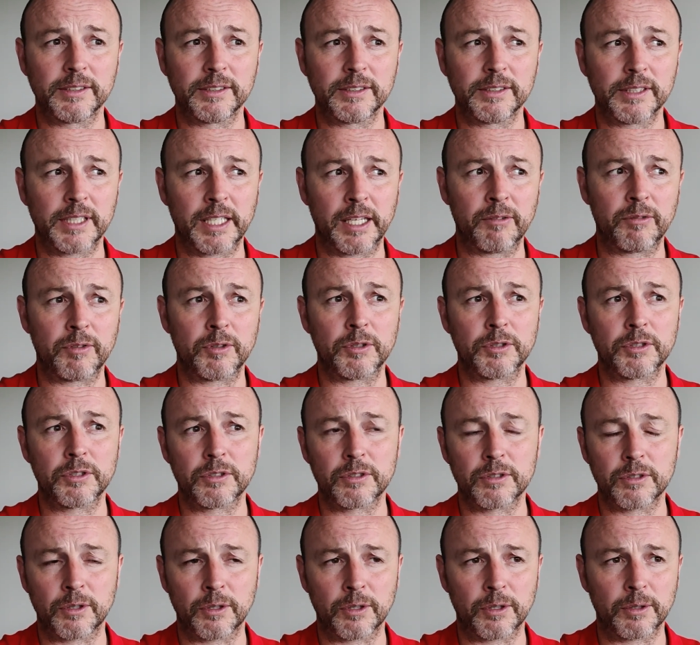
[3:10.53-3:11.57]
give
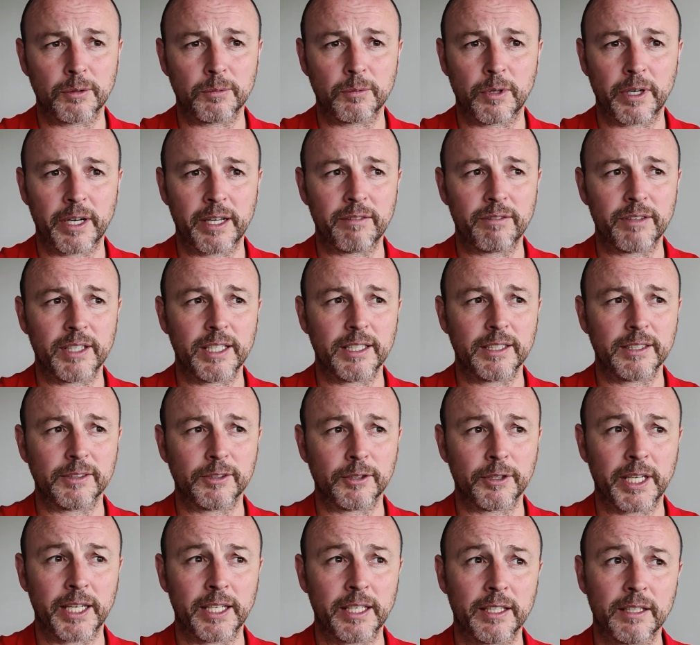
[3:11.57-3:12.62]
us or whatever,
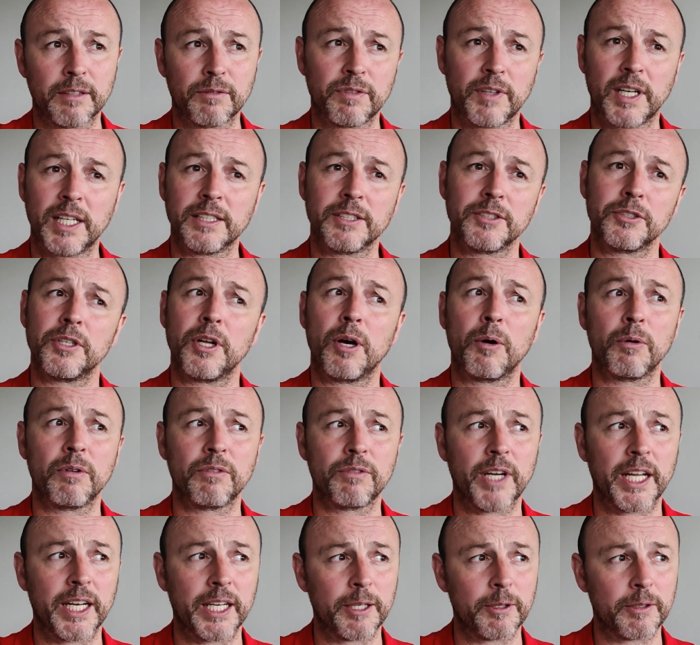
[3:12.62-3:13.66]
or any of the fans know of
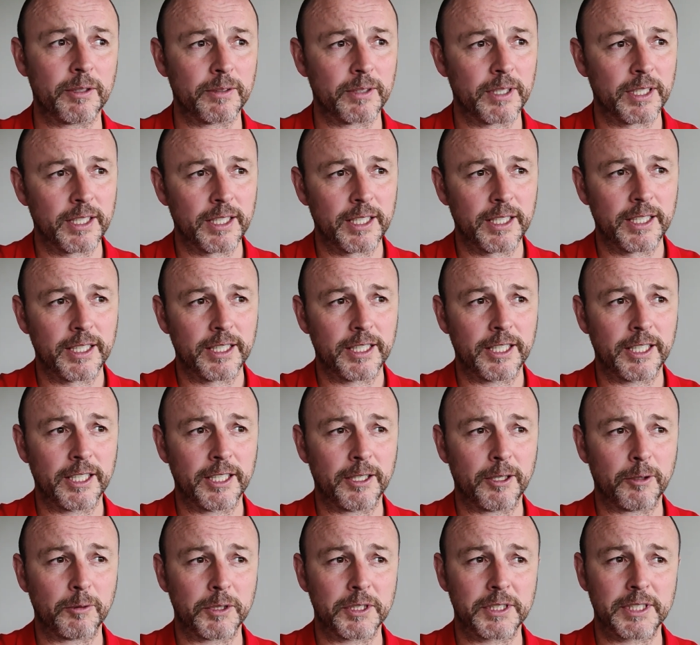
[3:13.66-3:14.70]
any,
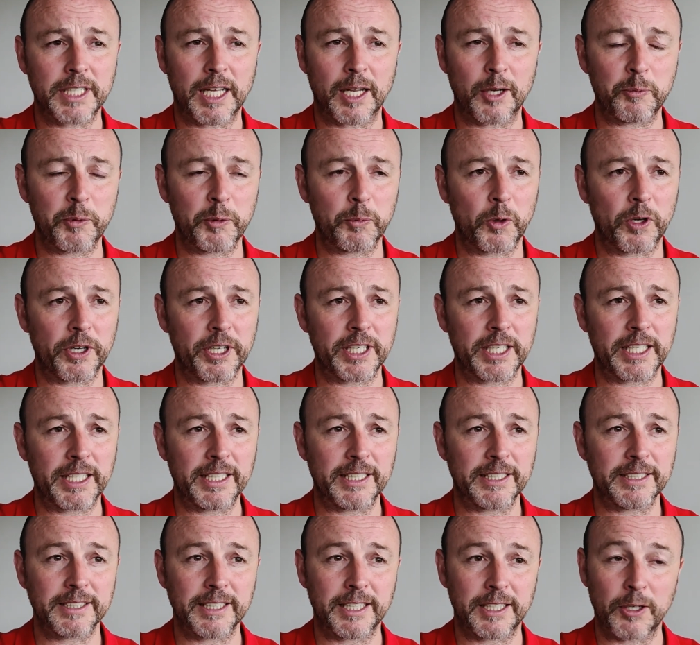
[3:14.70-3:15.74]
they're telling me what I
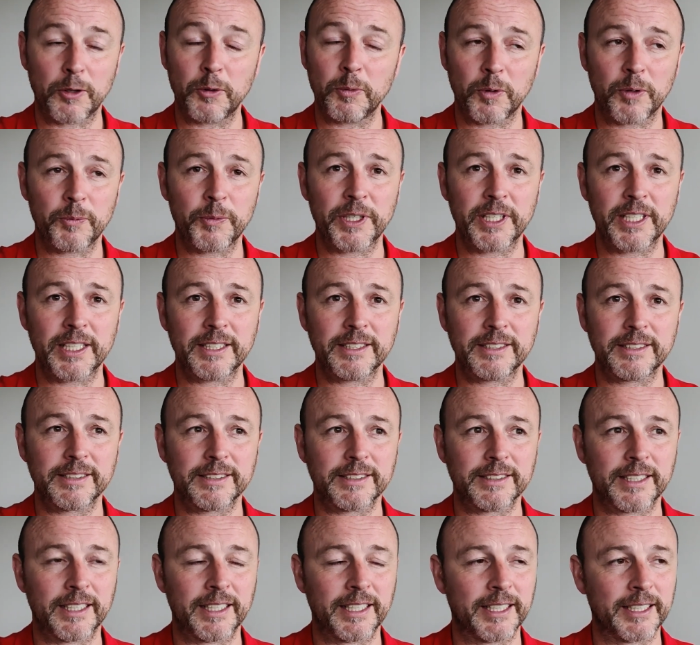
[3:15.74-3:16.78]
need. I know what we need.
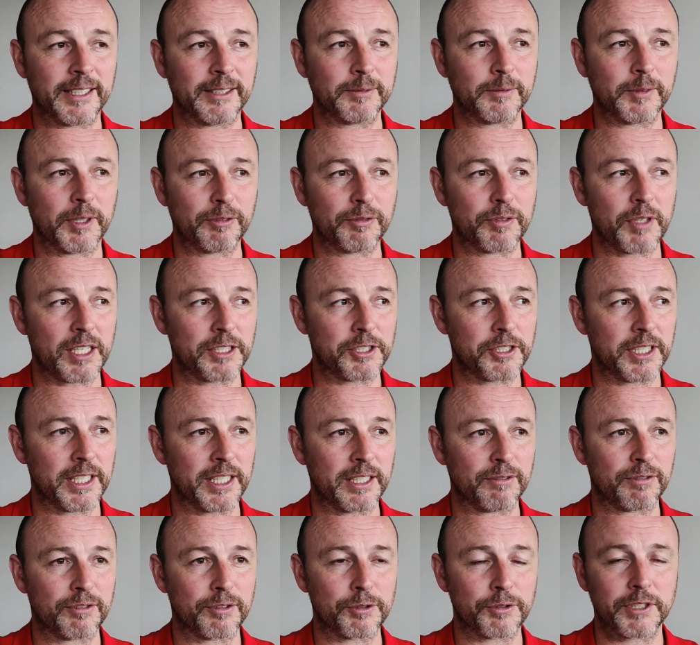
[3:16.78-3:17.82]
I share the
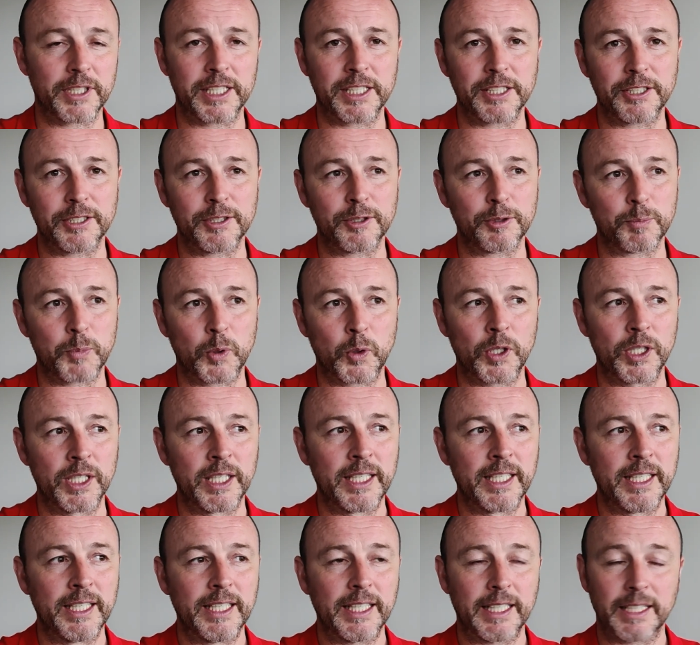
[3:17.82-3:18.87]
frustrations, but
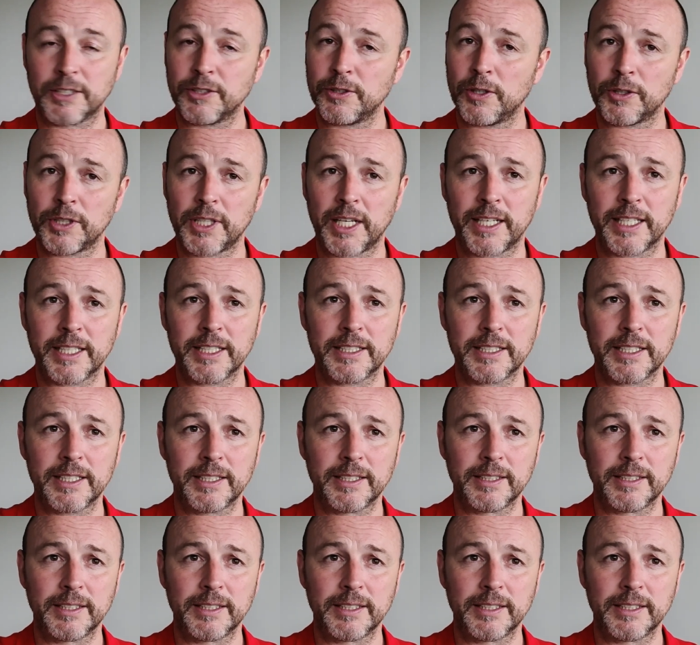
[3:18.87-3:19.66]
it's not that easy.